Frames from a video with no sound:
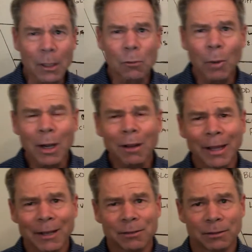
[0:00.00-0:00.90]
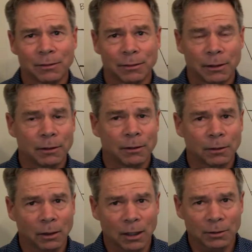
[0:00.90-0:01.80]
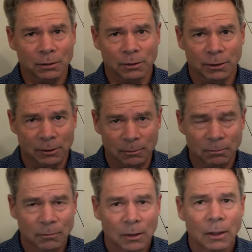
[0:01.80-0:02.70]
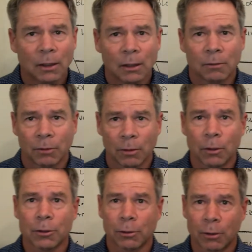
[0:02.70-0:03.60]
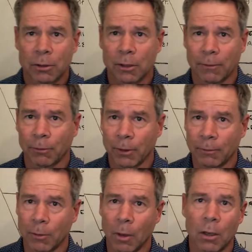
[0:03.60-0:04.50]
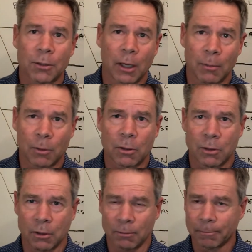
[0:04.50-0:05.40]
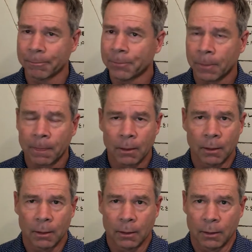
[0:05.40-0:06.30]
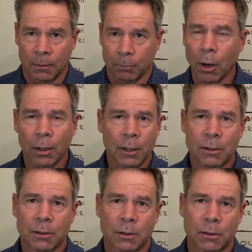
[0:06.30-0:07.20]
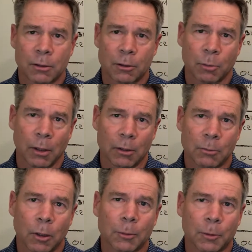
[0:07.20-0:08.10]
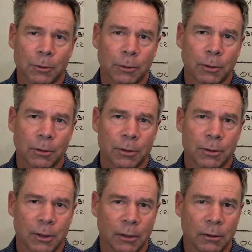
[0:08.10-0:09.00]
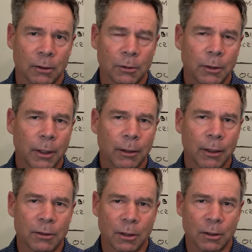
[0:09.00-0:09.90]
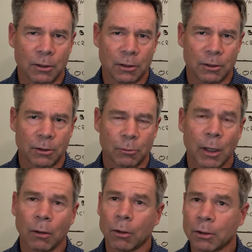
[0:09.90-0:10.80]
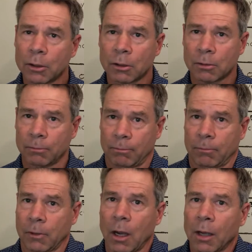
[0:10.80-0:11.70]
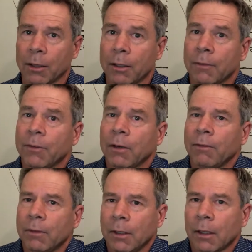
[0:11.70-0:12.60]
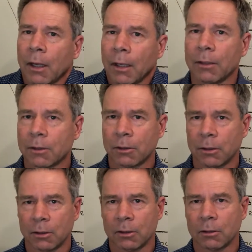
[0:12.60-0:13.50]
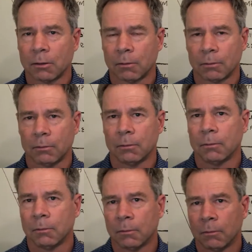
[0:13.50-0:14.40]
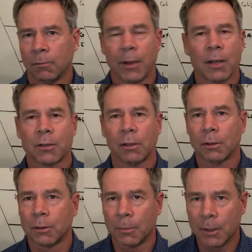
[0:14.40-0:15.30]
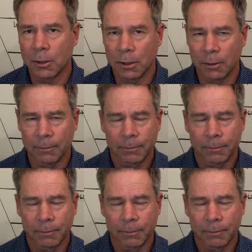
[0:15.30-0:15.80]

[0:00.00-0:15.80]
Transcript: as well as the neurological system for those who are suffering from Alzheimer's and Parkinson's, as well as multiple sclerosis and Lou Gehrig's conditions as well, or just cognitive decline, such as vascular dementia.